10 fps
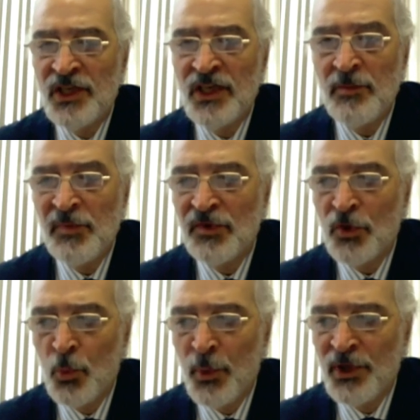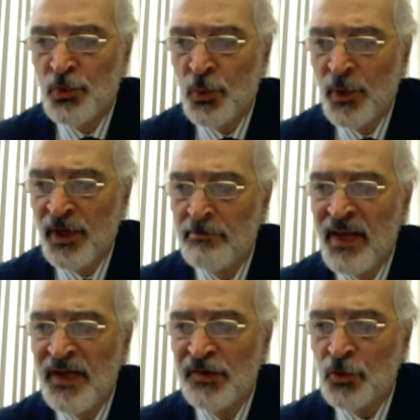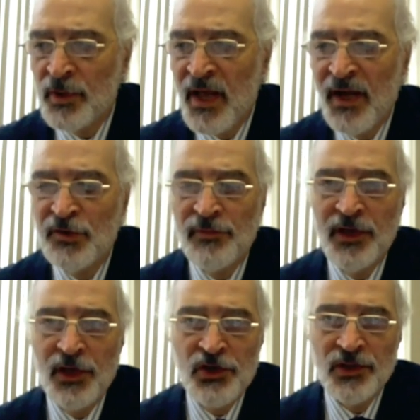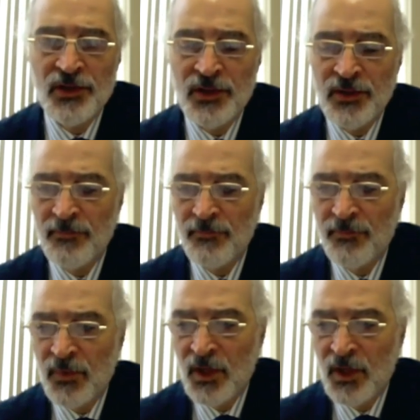Al-Qaeda, and Al-Nusra Front in our region,